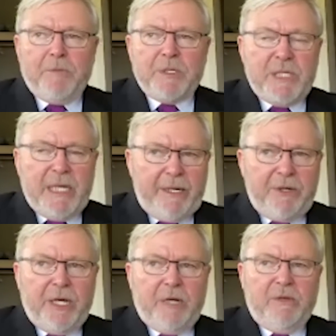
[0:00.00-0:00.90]

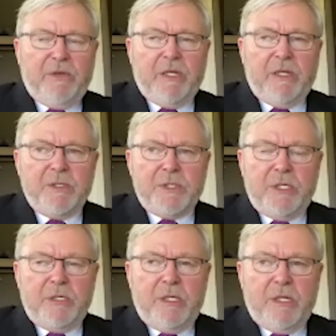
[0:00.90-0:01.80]
Second, however, is
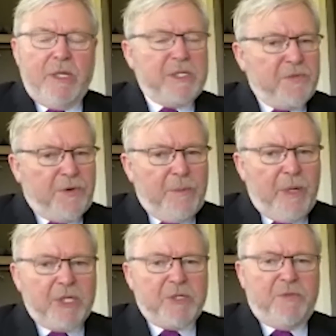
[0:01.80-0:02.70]
that that's very
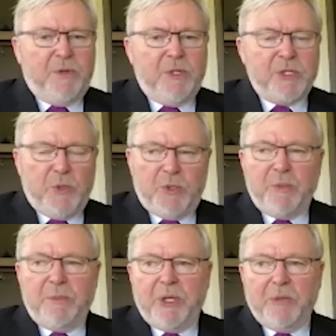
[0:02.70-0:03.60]
much for the short
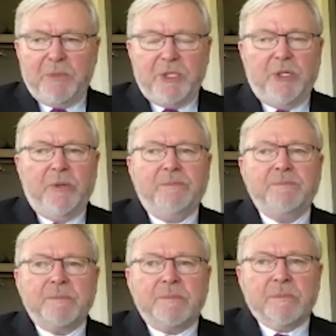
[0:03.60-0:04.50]
to medium
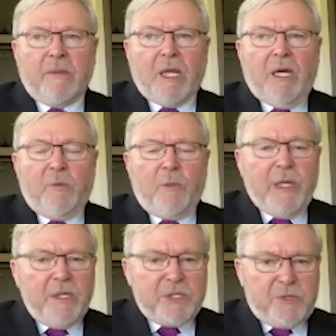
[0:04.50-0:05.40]
term. A
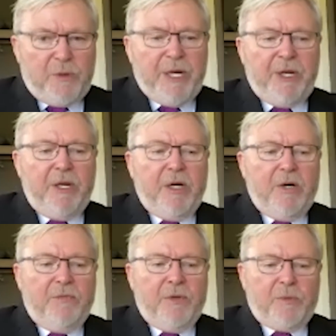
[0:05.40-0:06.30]
realist reading
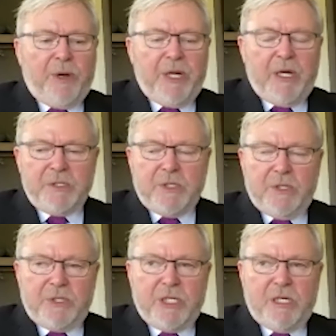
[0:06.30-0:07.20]
of the readouts on
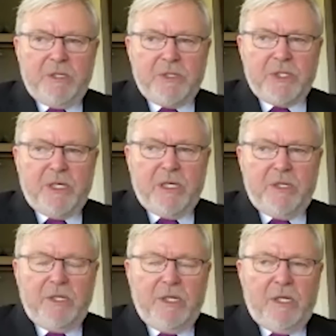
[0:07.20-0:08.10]
the Chinese
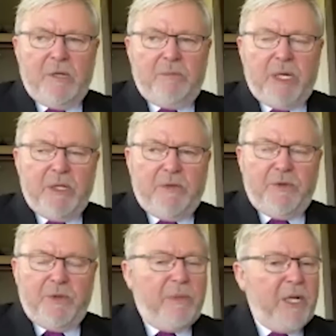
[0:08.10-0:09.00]
side mean that
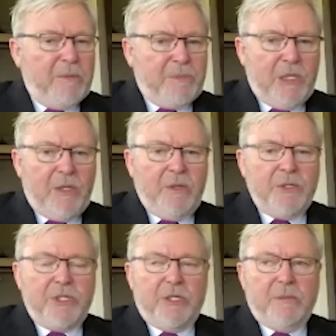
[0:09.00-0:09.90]
for the medium to
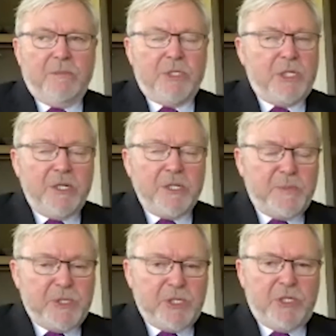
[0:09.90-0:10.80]
long term, China's
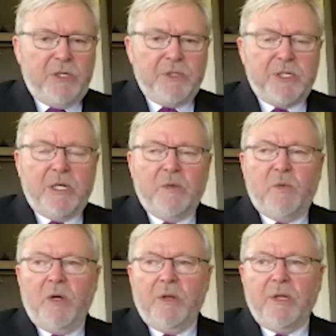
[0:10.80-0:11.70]
position on
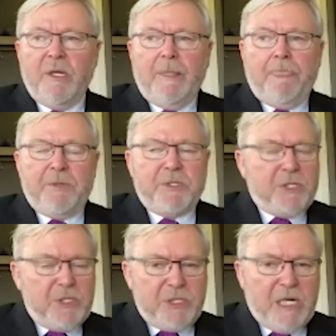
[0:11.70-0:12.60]
Taiwan is
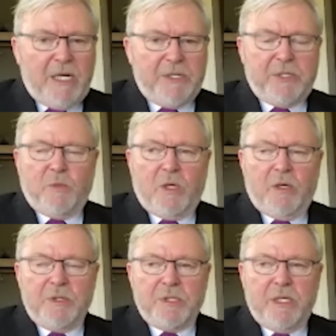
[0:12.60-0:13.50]
just as hard as it
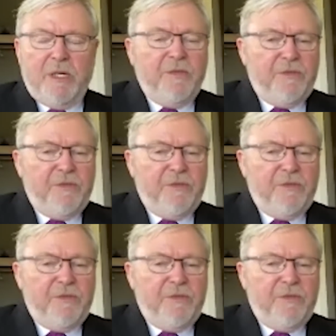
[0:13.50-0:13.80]
was, and in